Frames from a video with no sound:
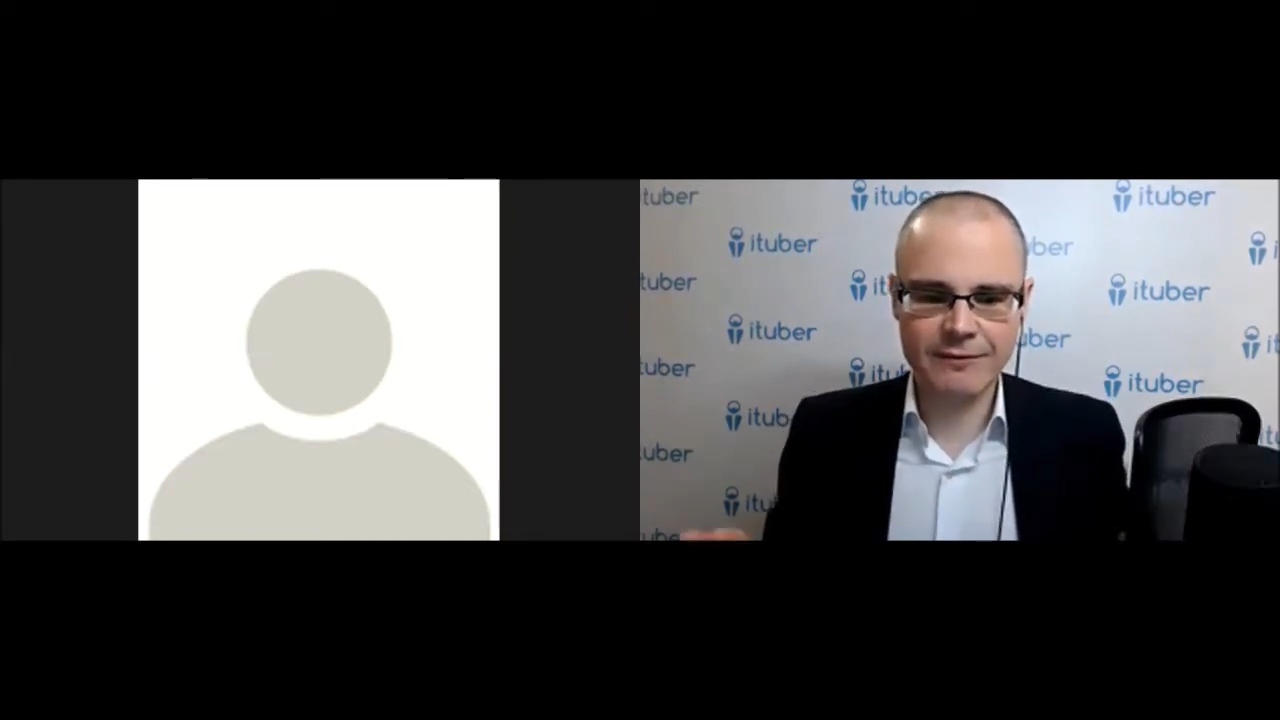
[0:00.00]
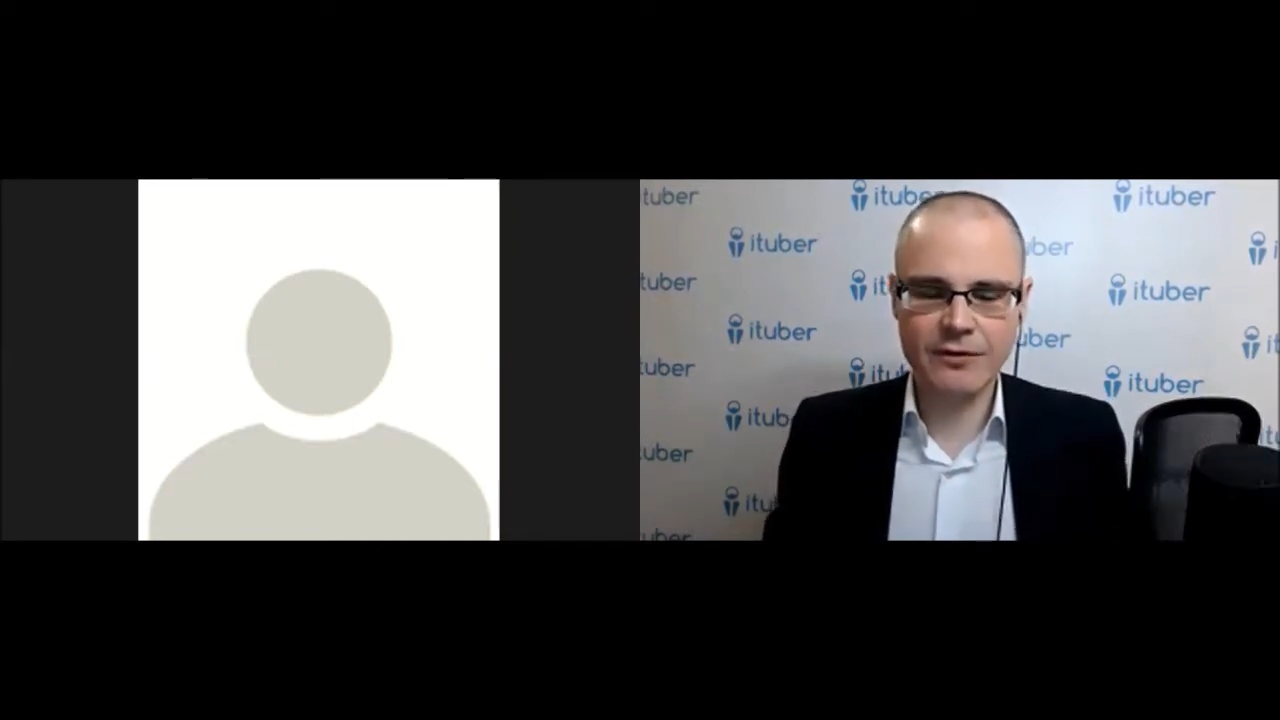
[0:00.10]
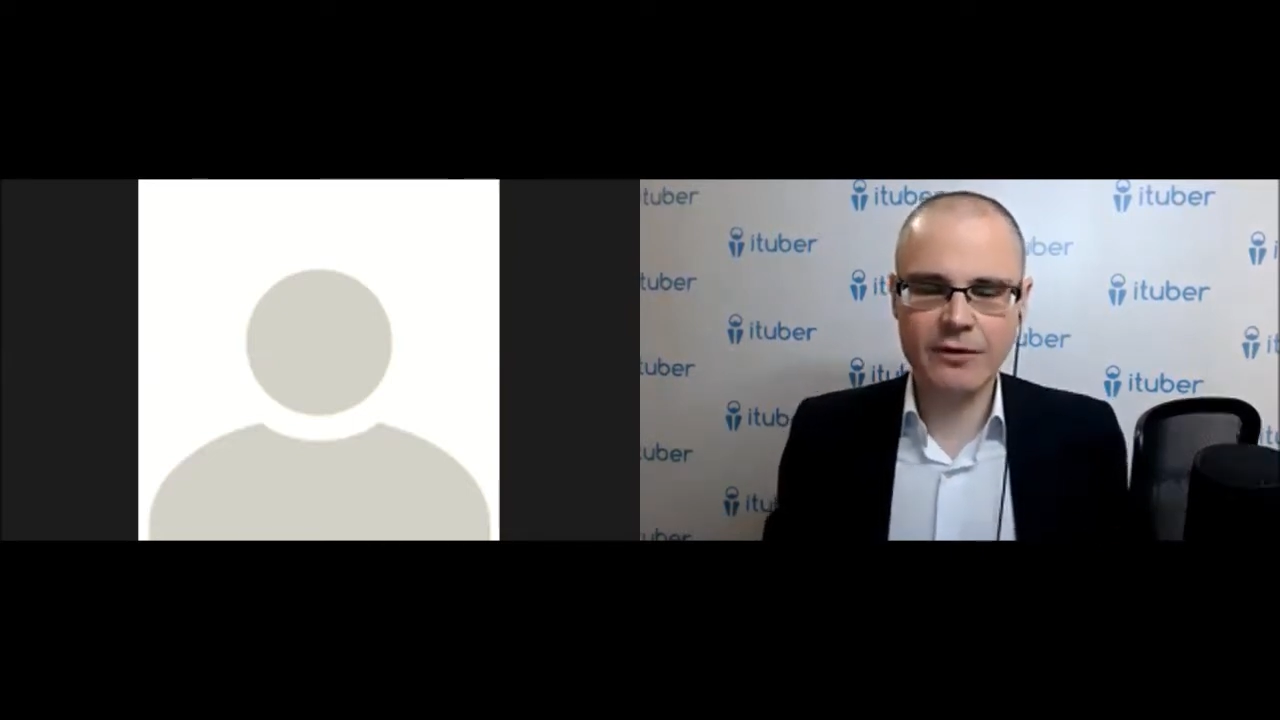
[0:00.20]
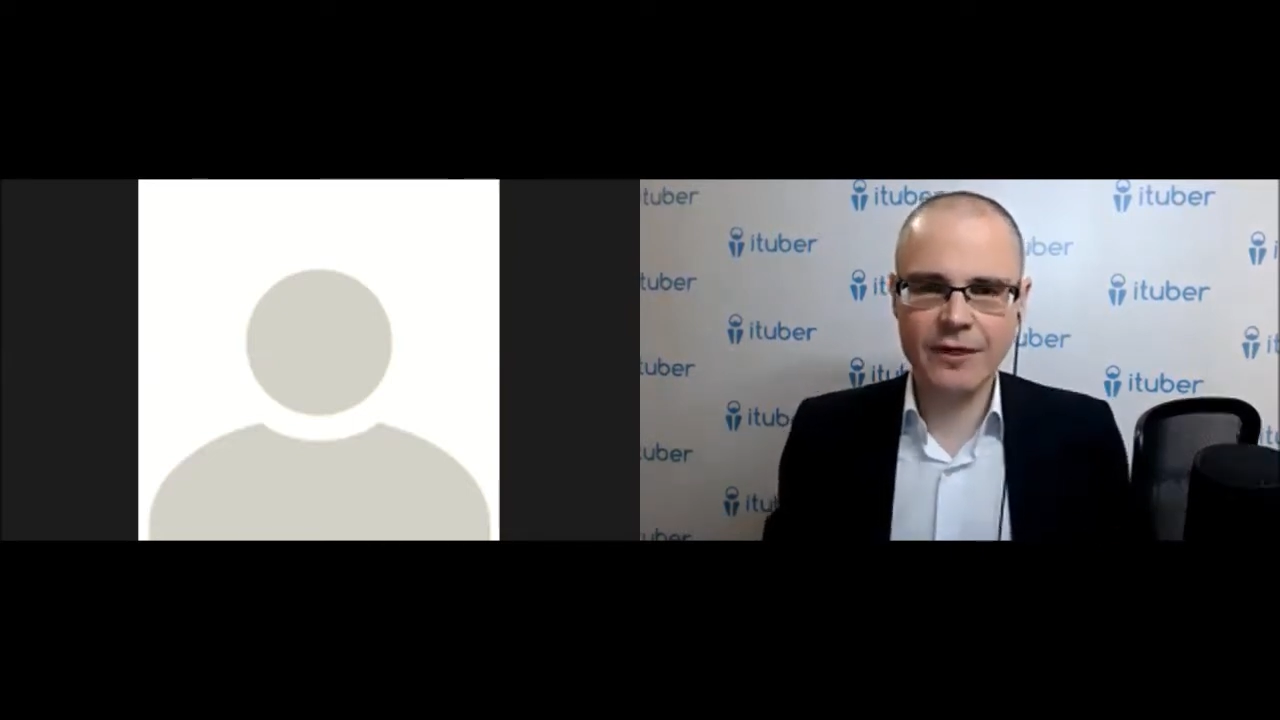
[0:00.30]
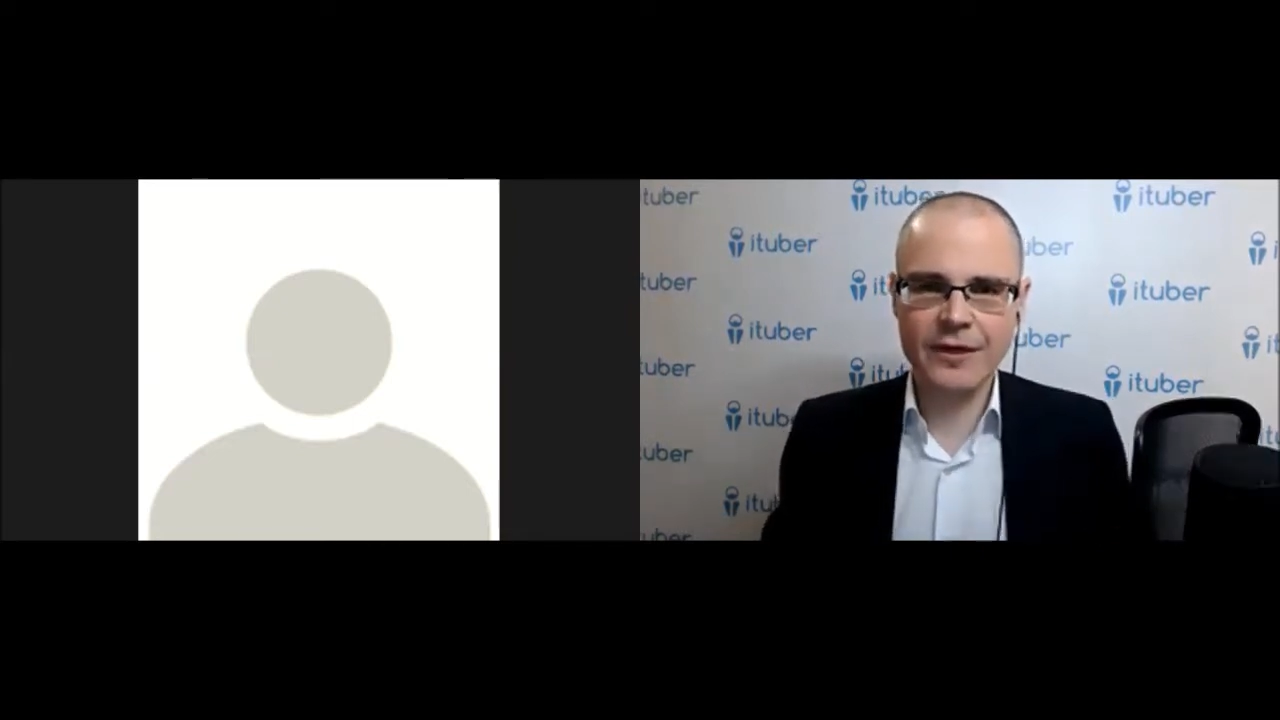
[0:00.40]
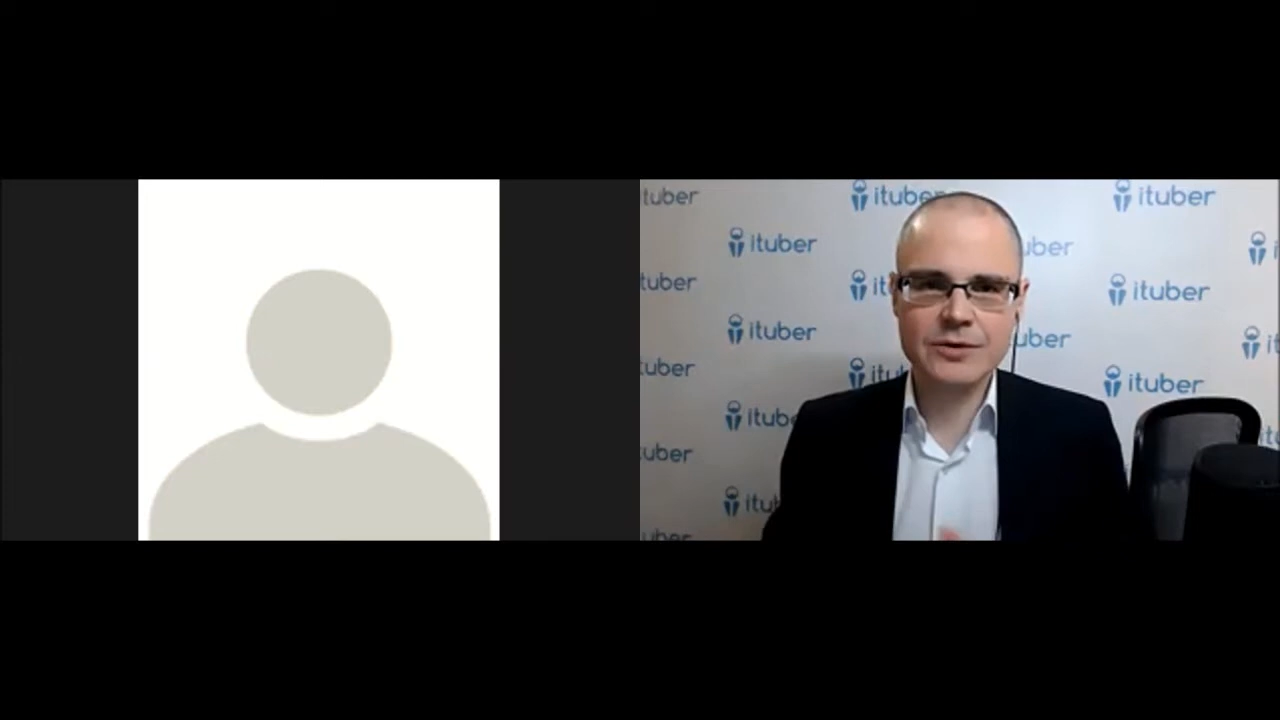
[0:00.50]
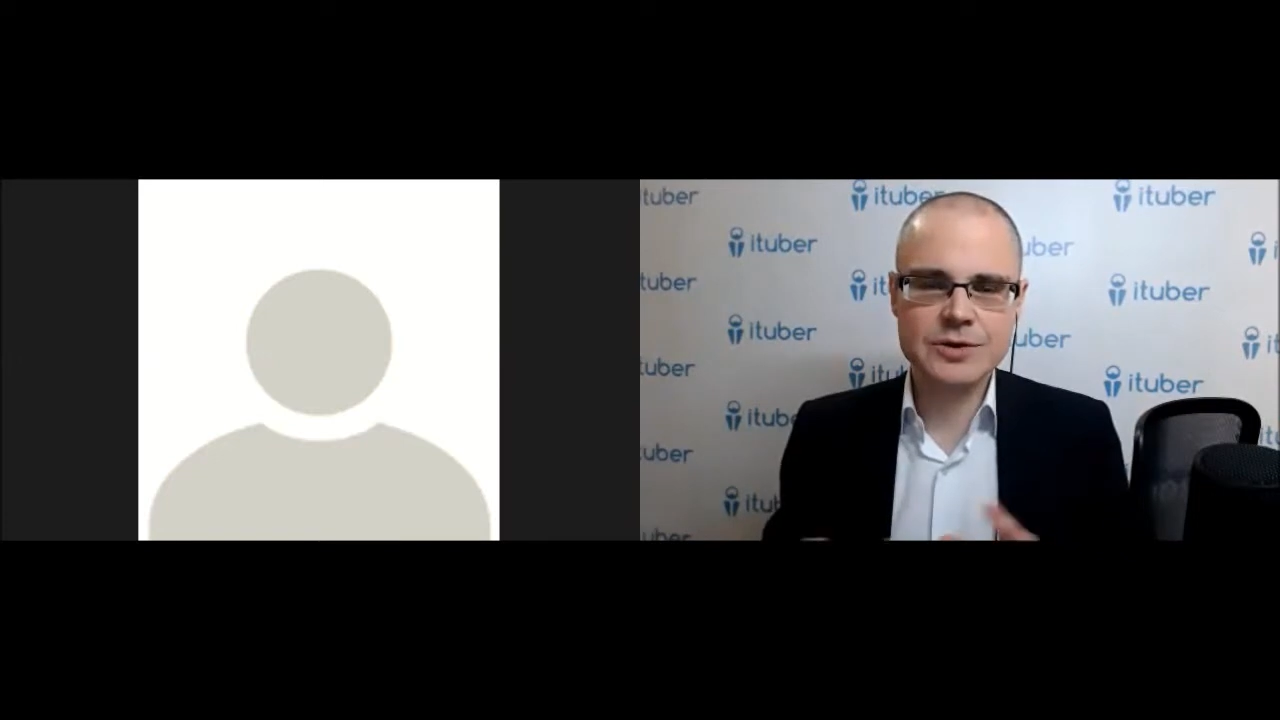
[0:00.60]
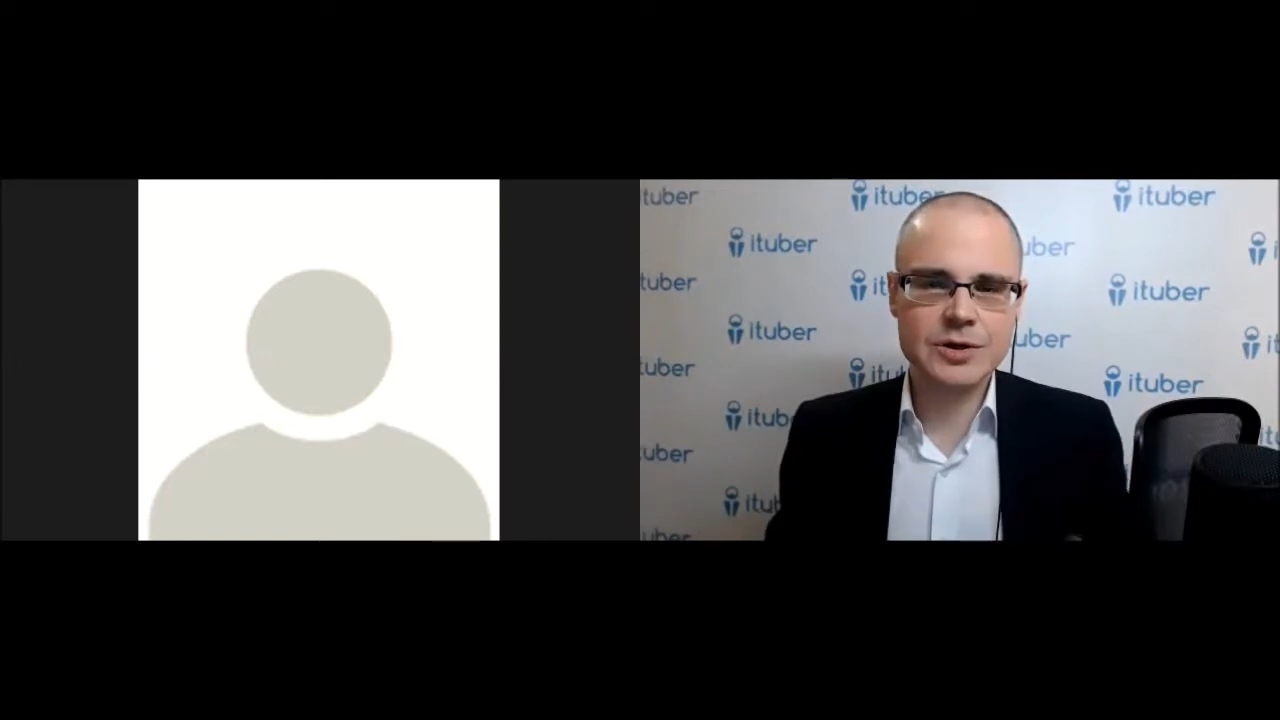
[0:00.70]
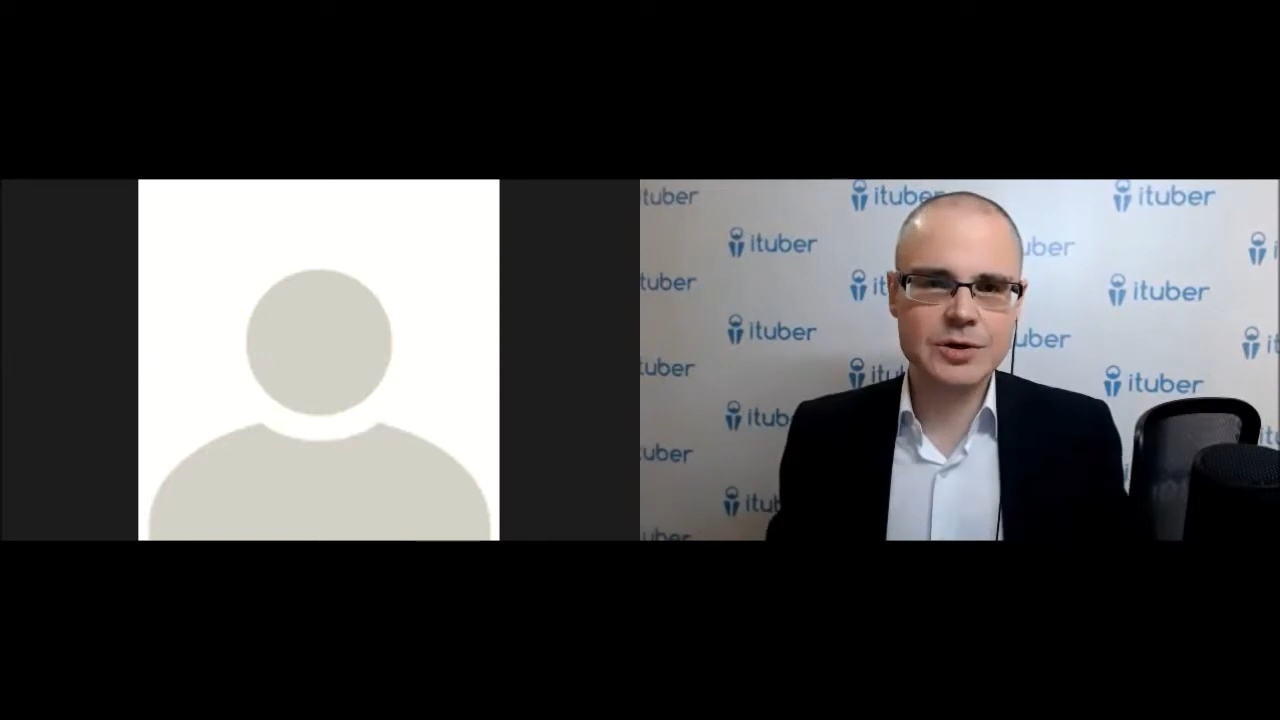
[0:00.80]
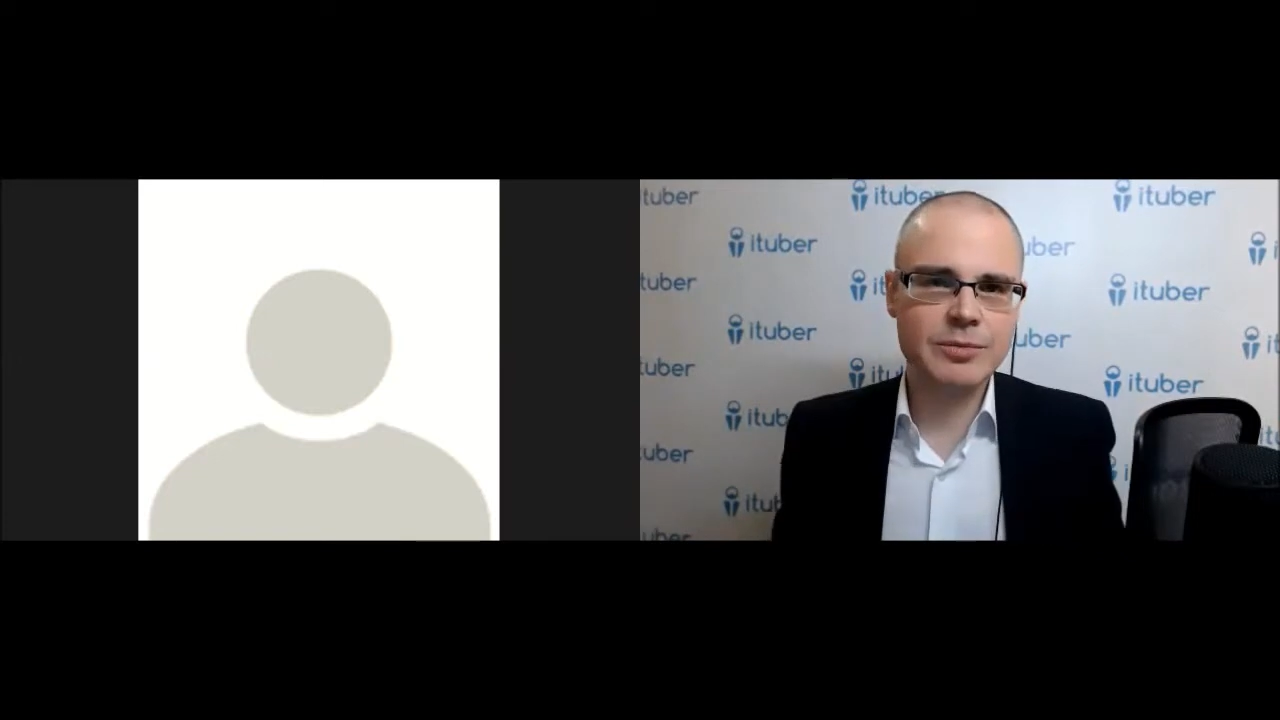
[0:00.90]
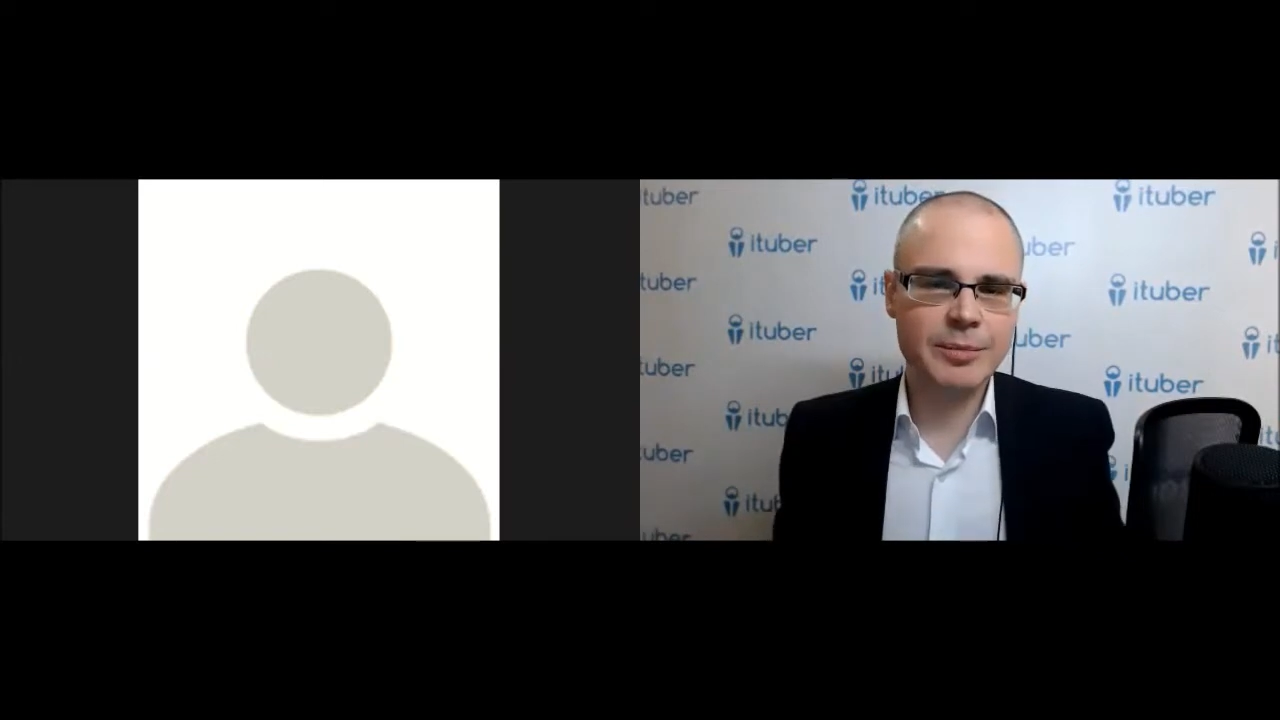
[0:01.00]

for those who may